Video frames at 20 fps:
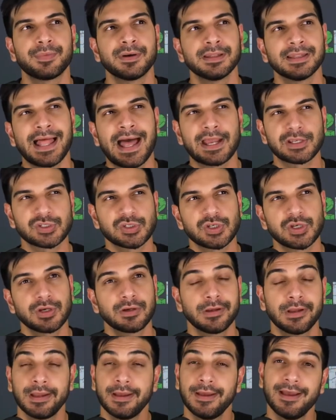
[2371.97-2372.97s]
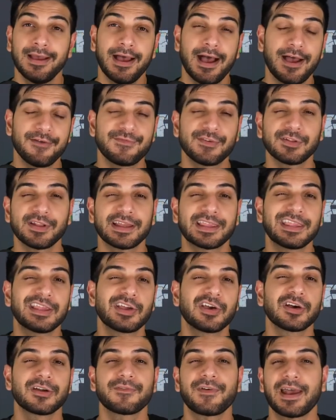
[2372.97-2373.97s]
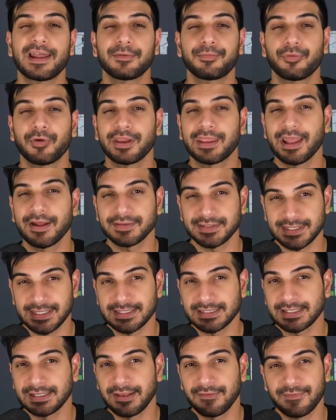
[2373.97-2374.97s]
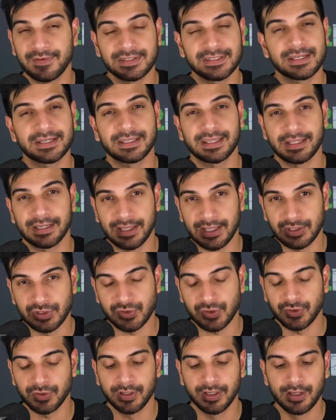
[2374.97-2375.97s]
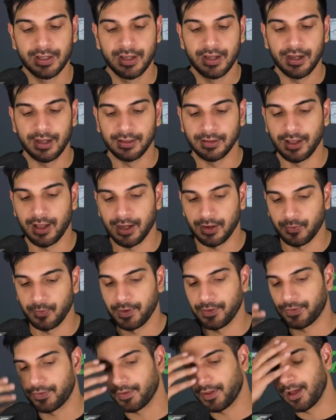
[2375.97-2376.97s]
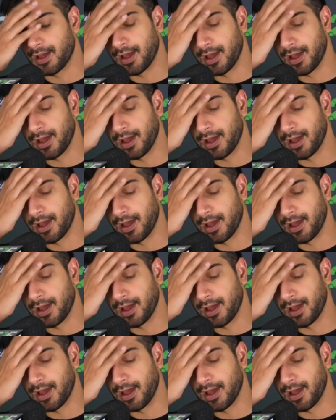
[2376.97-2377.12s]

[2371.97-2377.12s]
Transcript: But last year, I feel like he could have had a breakout season if he didn't get injured along with